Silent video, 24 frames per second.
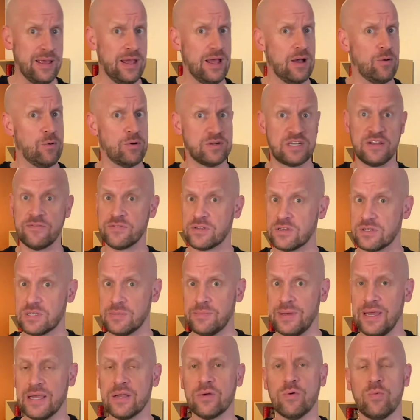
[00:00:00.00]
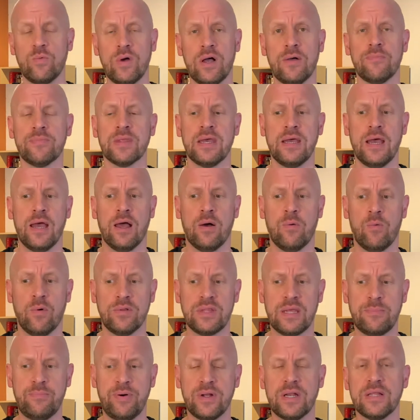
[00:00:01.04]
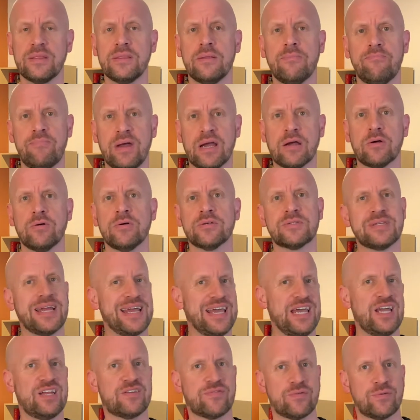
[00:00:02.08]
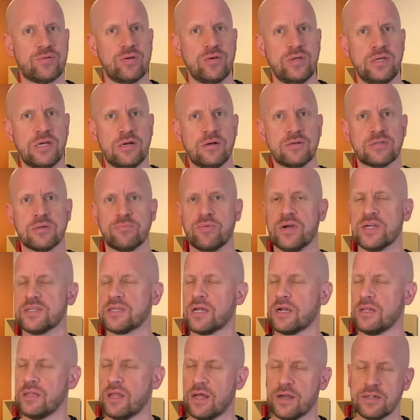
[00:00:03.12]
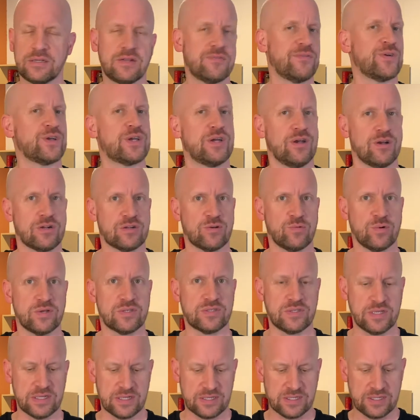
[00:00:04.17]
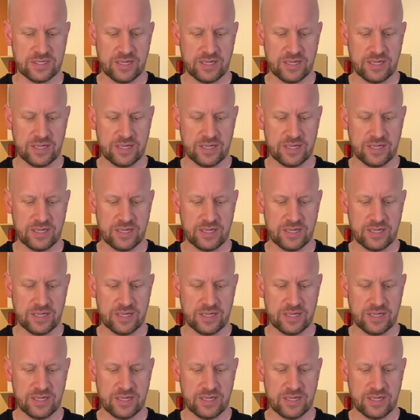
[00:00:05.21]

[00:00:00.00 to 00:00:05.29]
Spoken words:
What difference does it make? Well, when they put it in the barrels to age for 2 years, it brings out a lot of different characteristics.